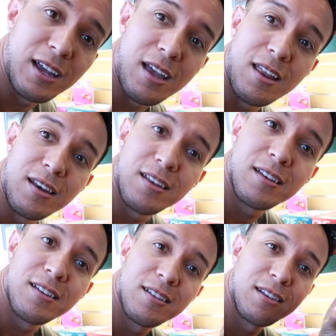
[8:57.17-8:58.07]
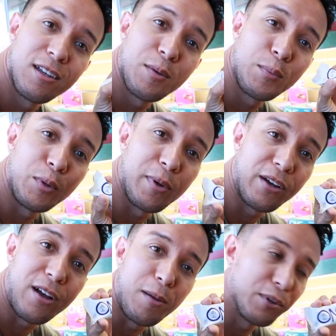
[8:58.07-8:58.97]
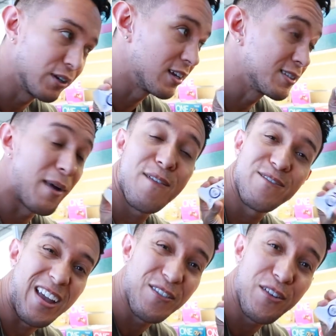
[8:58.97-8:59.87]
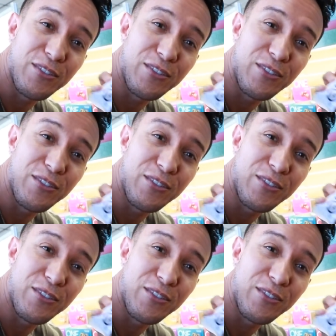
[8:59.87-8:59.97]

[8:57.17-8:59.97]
And blueberry cobbler is my favorite